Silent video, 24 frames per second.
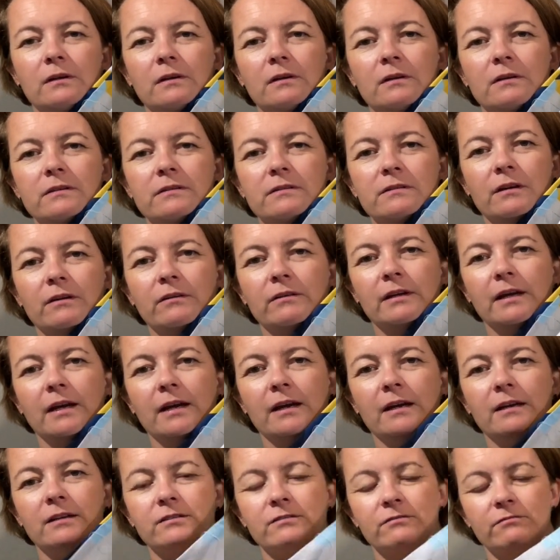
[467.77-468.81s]
so yeah,
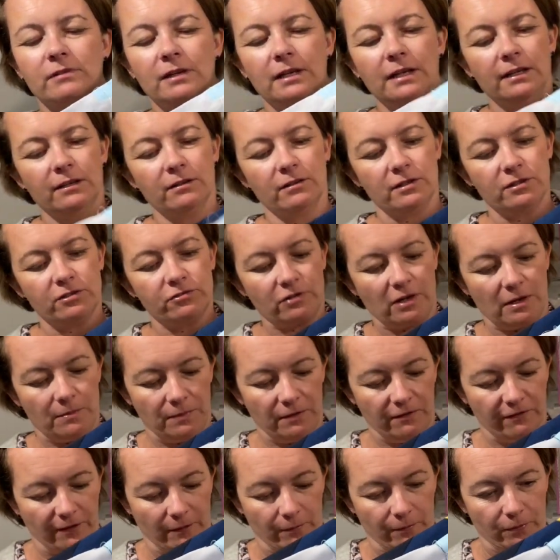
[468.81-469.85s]
it's a really nice drapey
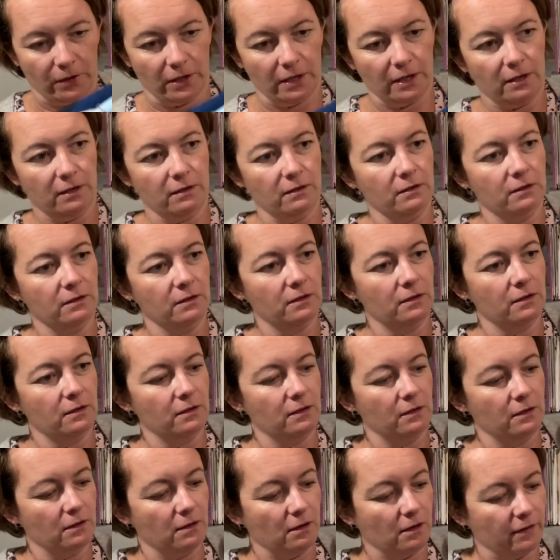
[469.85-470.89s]
fabric.
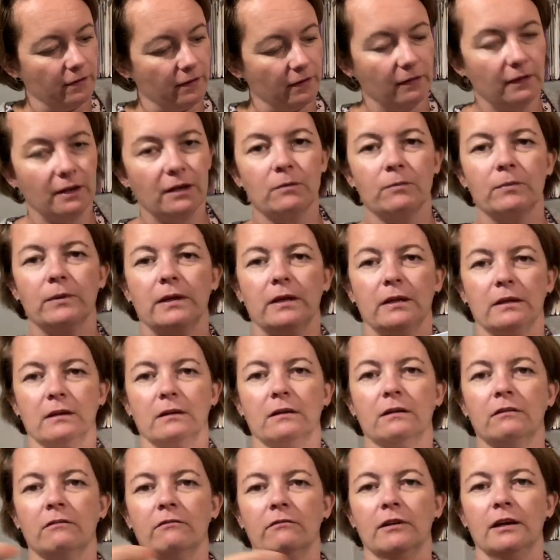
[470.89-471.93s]
I think that'll be
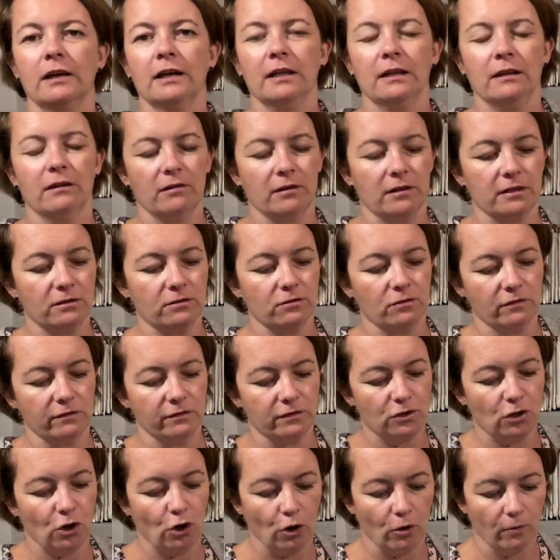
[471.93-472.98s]
a really nice sort of
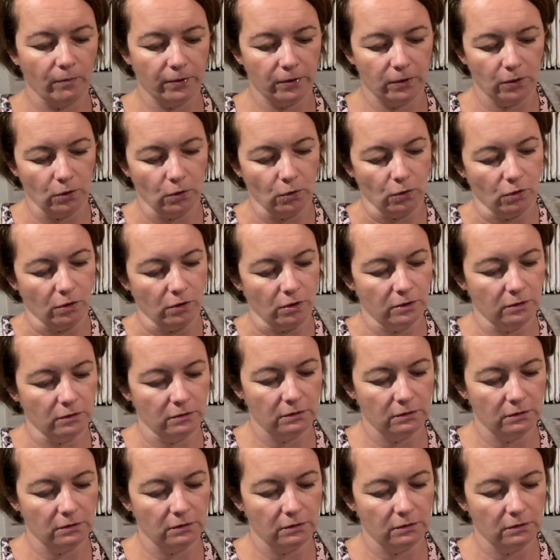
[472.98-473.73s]
top or